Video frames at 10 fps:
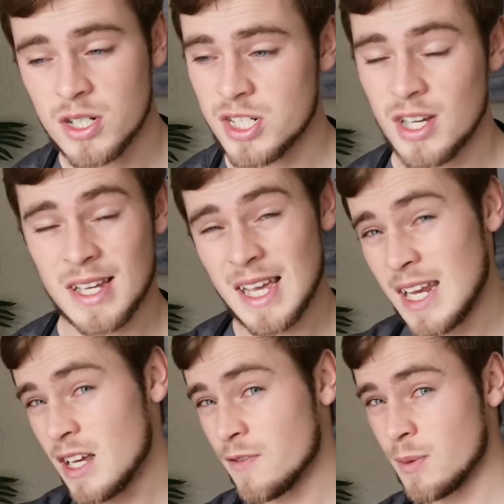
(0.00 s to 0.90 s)
your dog is showing
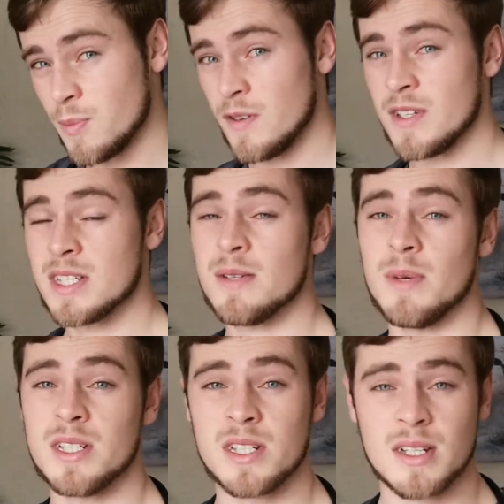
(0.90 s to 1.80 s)
any of the previously
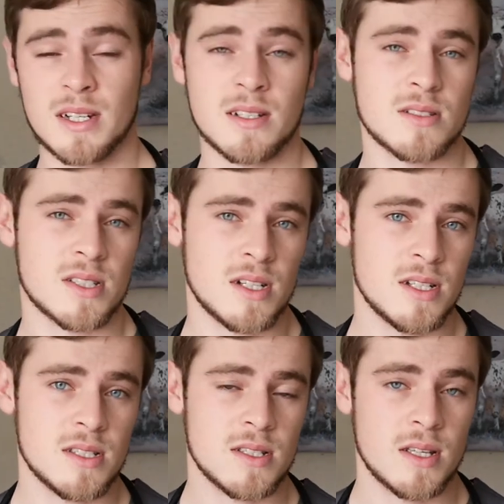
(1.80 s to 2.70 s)
mentioned clinical
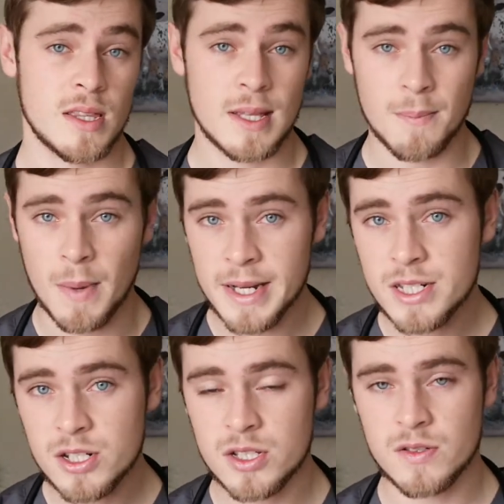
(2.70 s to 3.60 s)
signs, then
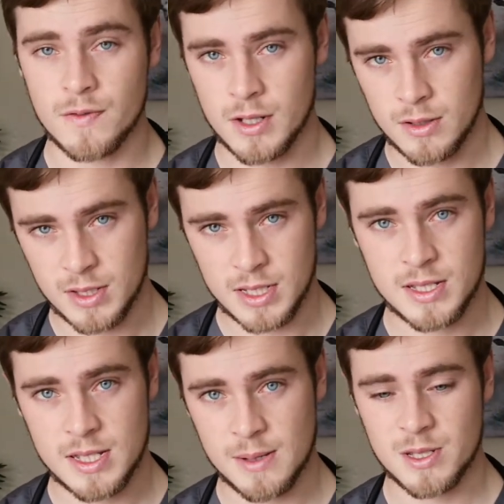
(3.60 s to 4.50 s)
make sure to follow
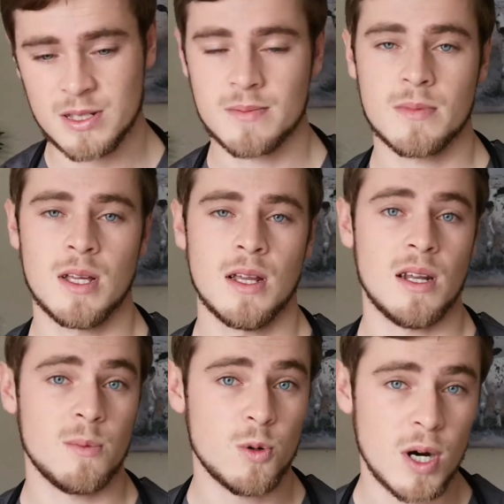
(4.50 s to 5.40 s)
these steps.
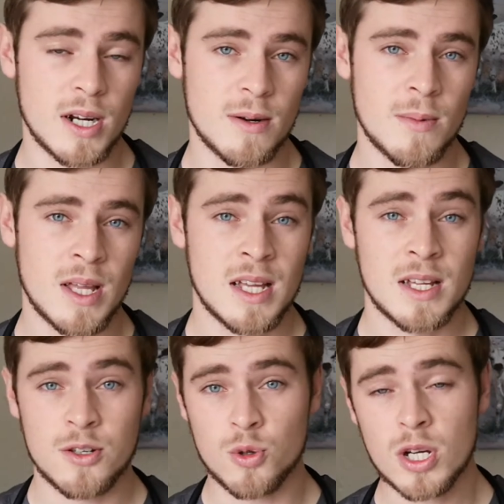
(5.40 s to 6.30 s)
Number one.
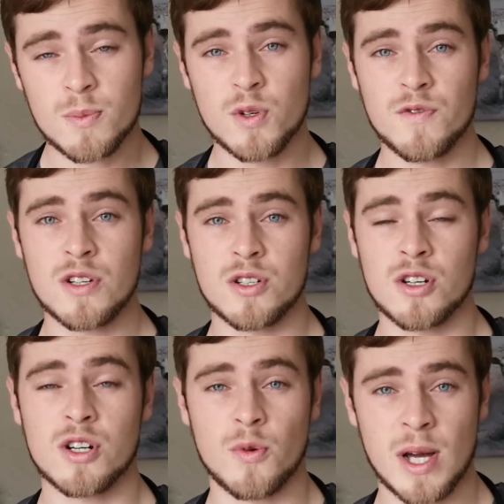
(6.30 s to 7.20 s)
Do not move your
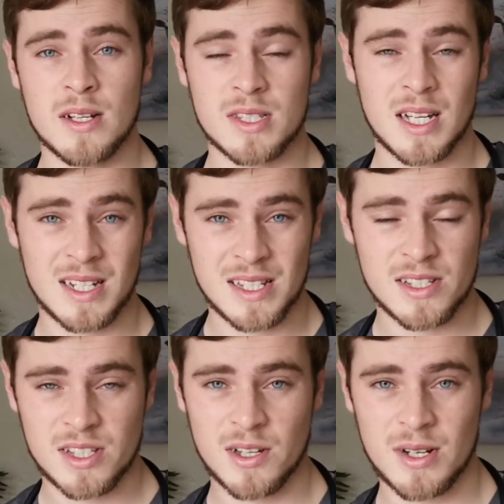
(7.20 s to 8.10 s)
dog around
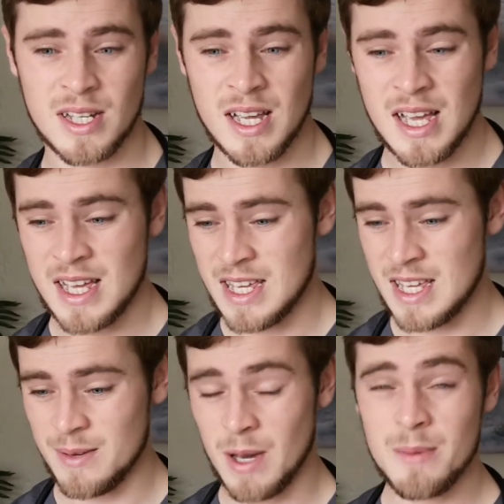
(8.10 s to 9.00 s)
unnecessarily.
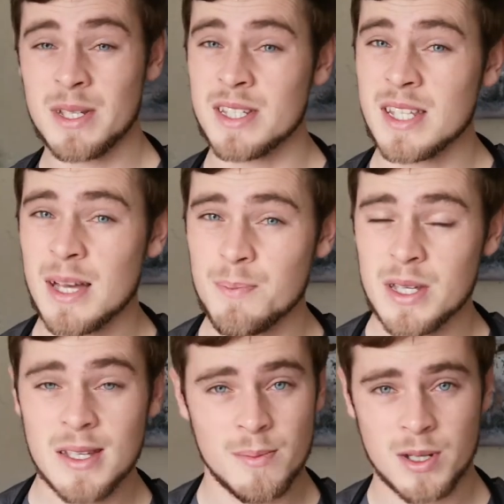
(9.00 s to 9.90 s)
He may be
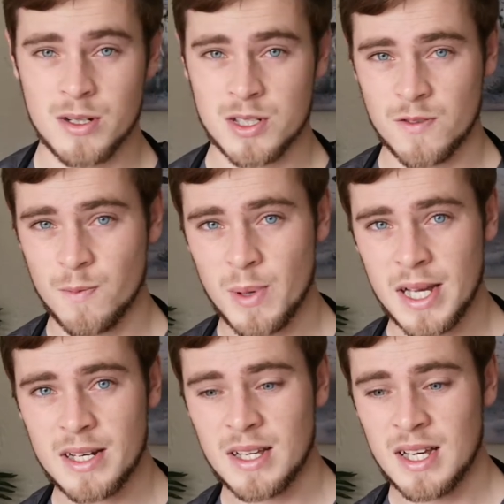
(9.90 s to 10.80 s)
snappy because of
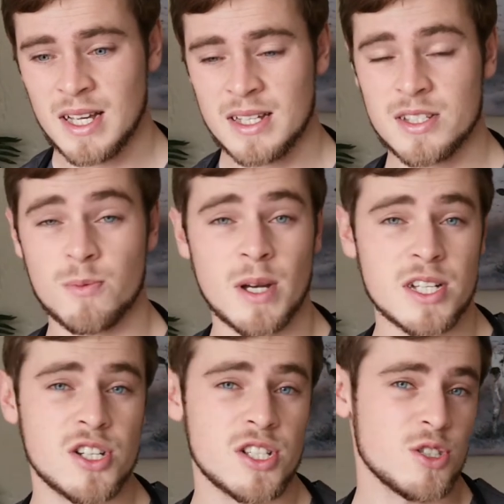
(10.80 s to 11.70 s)
pain, so
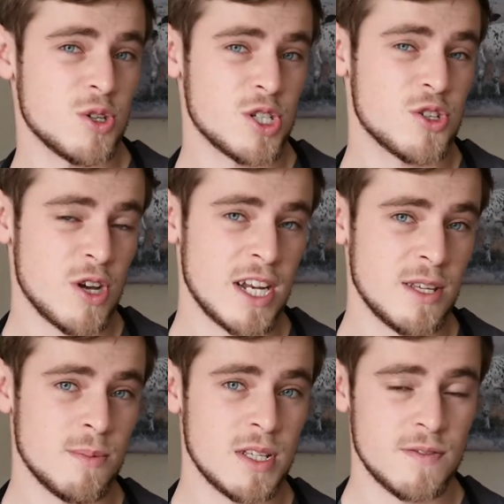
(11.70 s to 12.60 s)
make sure to restrain
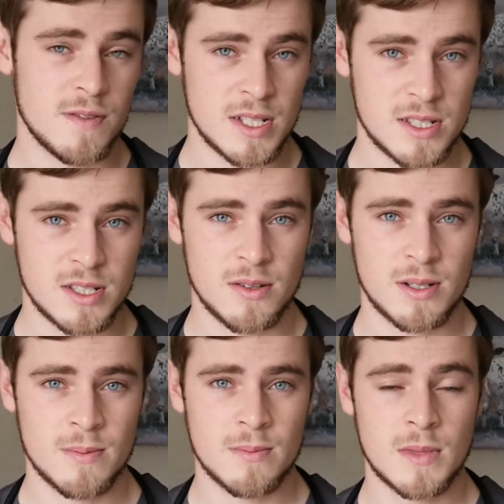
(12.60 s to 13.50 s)
him if
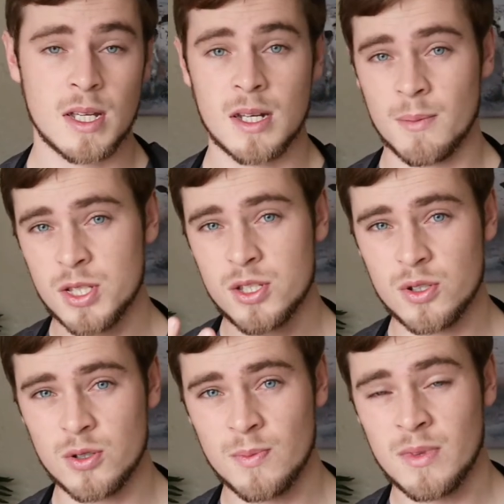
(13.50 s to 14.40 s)
necessary. Number
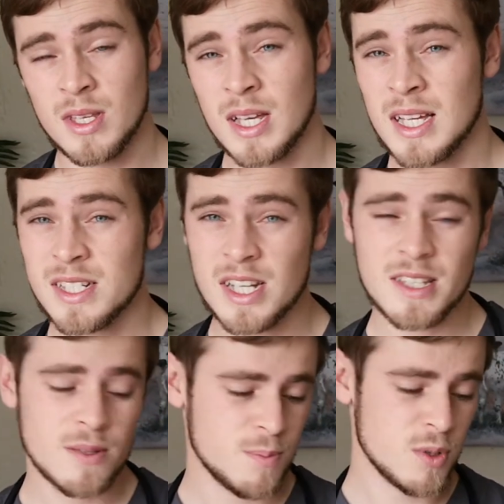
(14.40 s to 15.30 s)
two, check the